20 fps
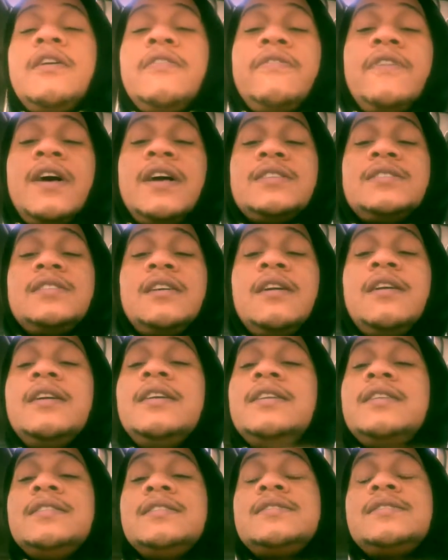5-Star
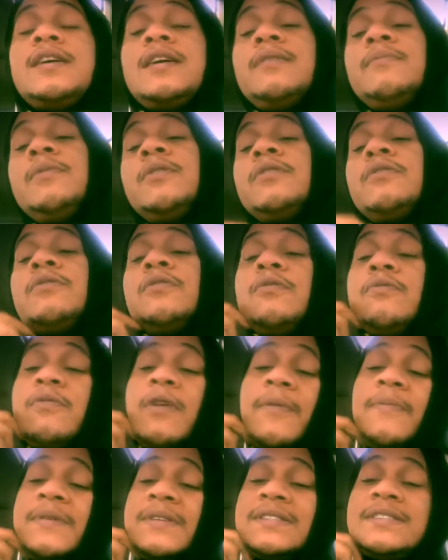Entertainment Group
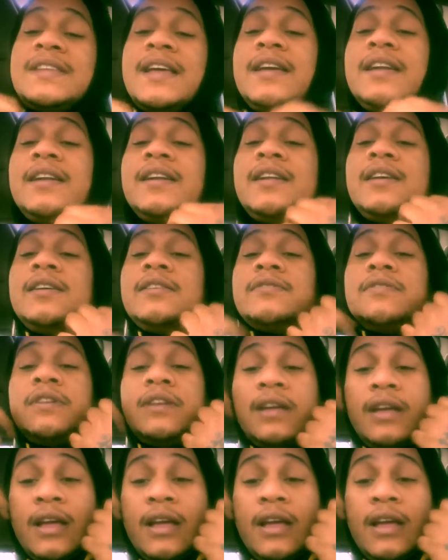representative.